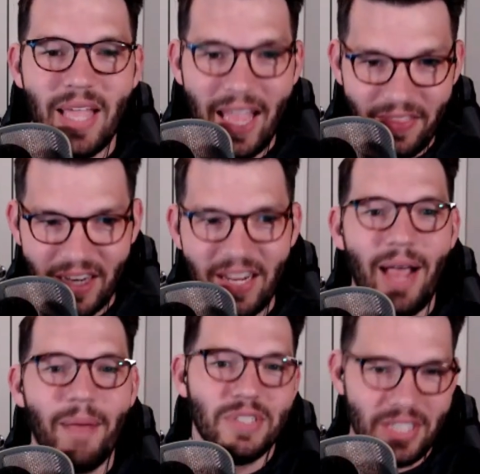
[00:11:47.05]
And then it
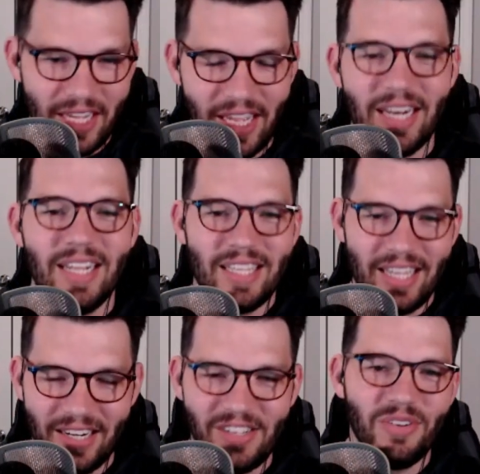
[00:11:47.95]
happens again and
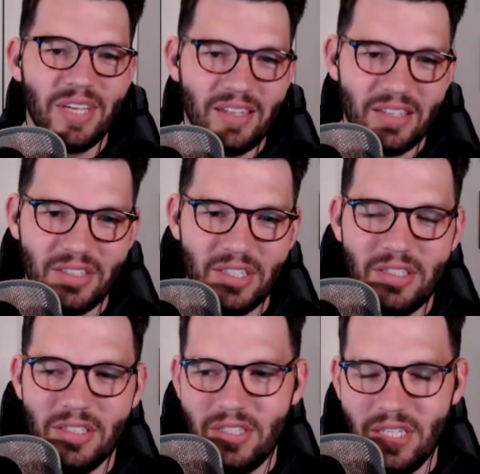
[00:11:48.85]
again, and you gain
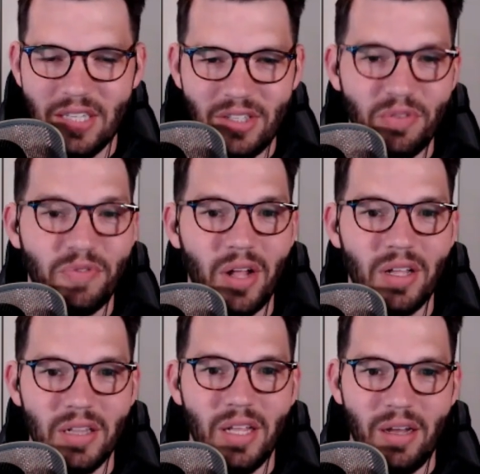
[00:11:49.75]
consistency, and then you fall
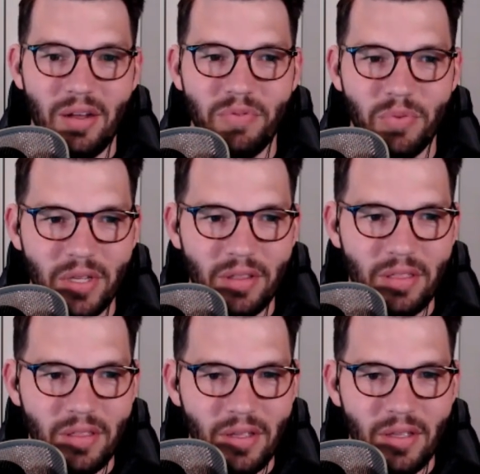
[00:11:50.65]
in love with
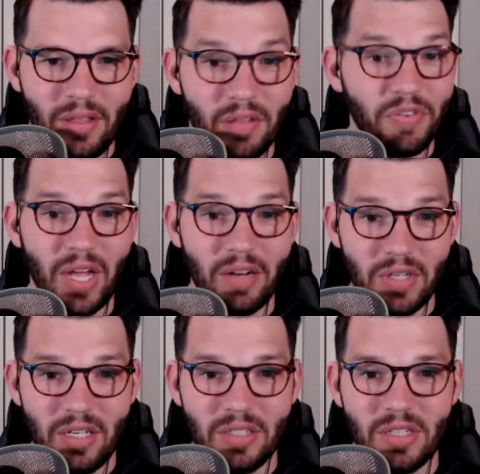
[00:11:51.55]
the flight of a
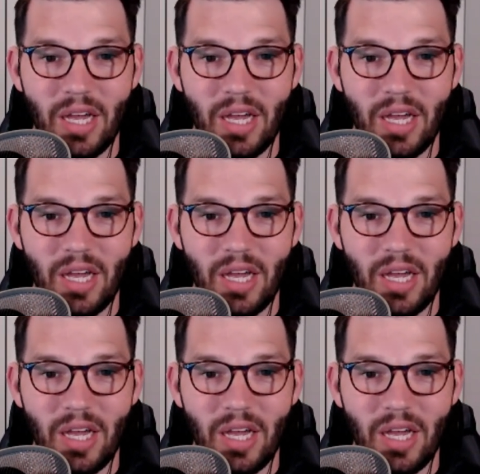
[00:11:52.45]
disc.